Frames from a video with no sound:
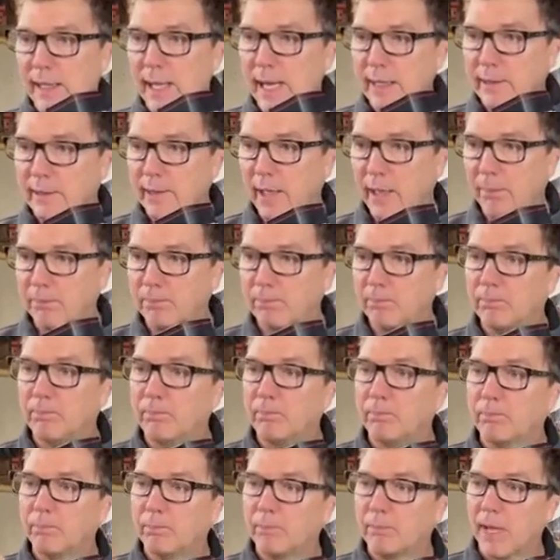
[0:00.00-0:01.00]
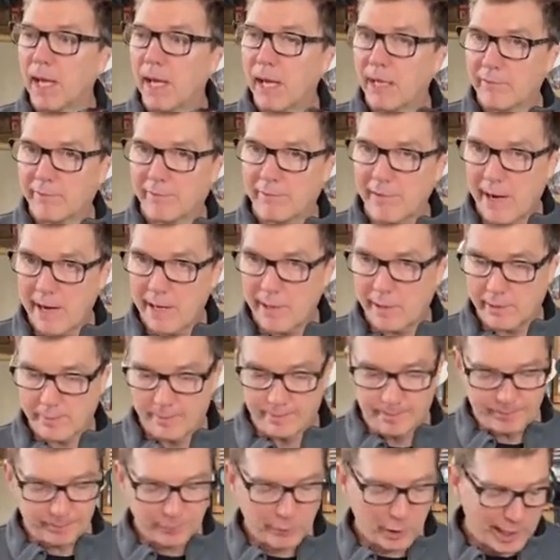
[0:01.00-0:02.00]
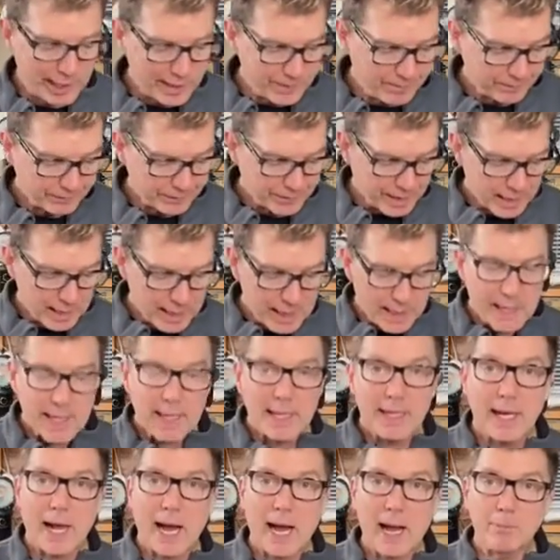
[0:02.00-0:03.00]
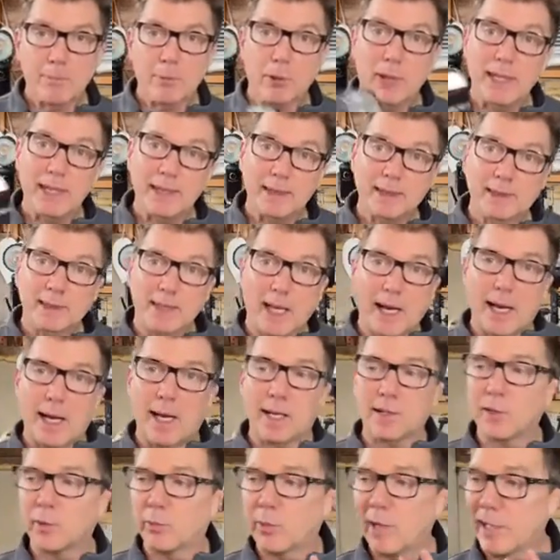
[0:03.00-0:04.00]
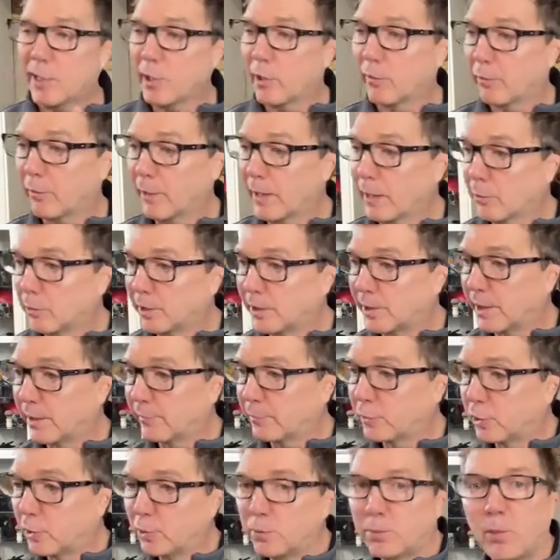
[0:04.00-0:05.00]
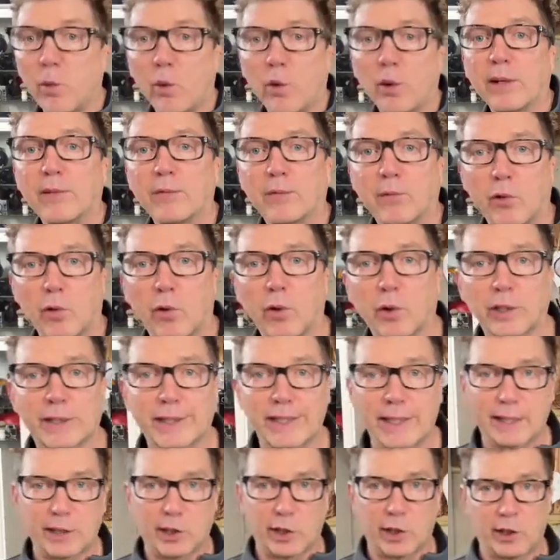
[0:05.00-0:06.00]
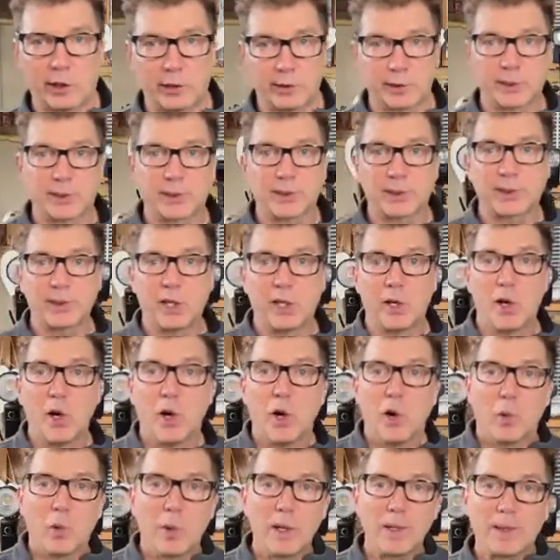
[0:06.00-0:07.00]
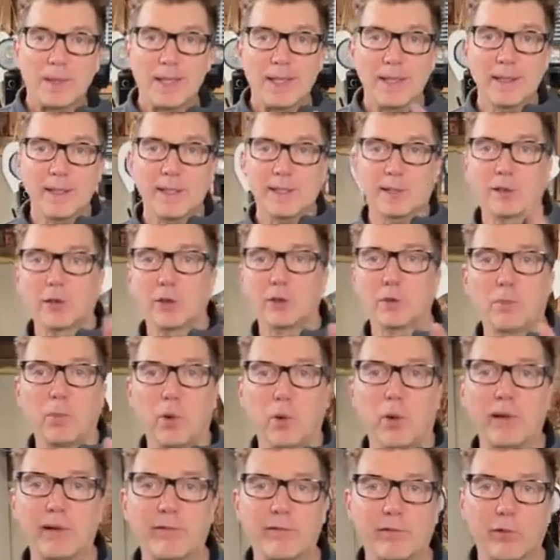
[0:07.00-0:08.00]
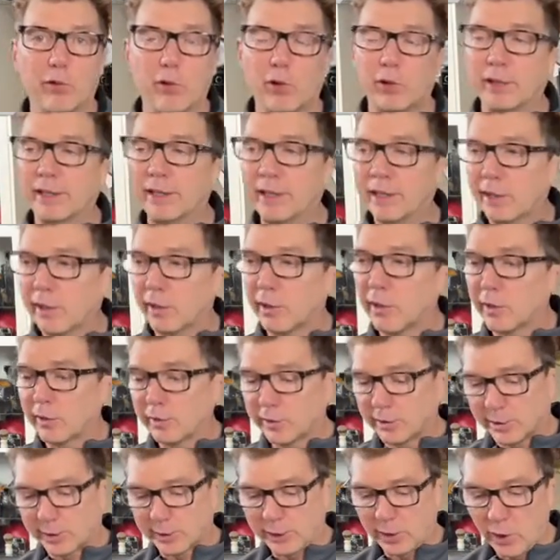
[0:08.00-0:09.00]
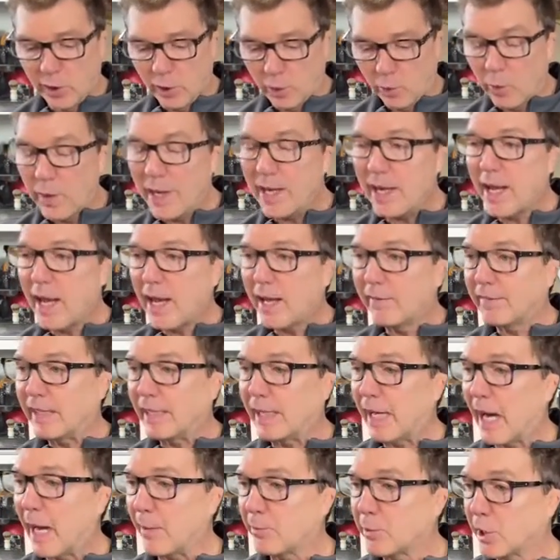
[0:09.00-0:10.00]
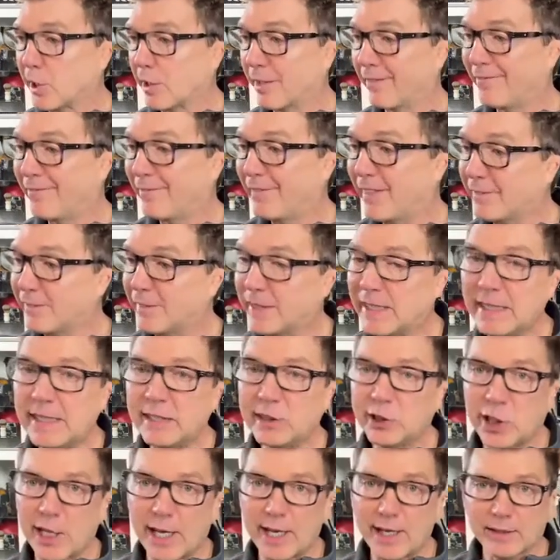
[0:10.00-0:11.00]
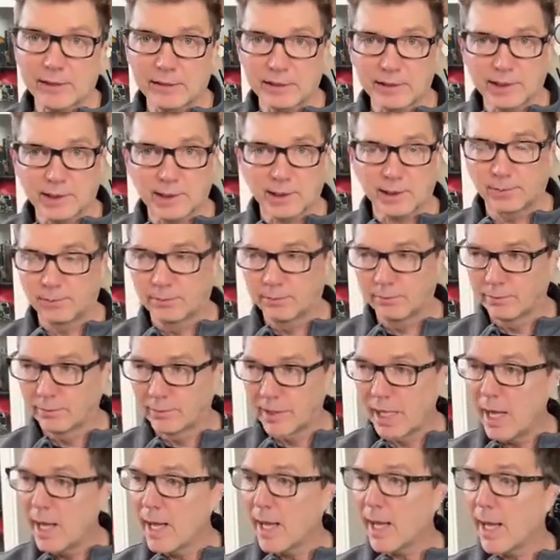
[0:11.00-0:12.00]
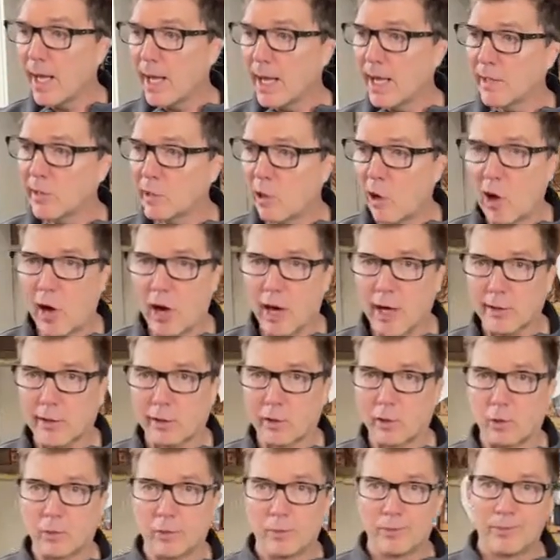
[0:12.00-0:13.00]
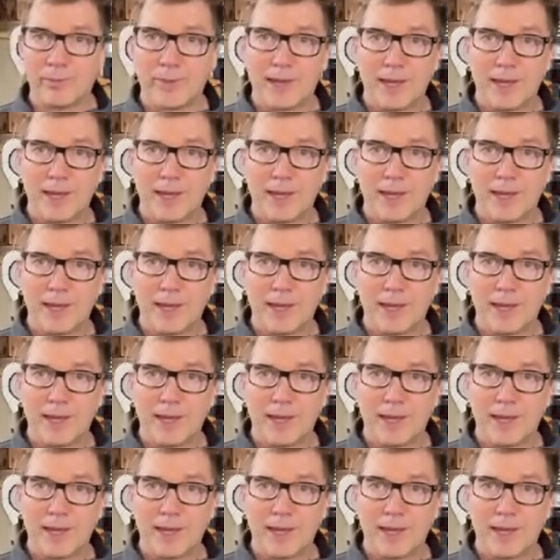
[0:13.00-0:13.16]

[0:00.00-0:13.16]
connect up and fire, right? It operates on the radio frequency of 2.4 gigahertz. Within the 2.4 gigahertz, we have the option of 15 channels and auto.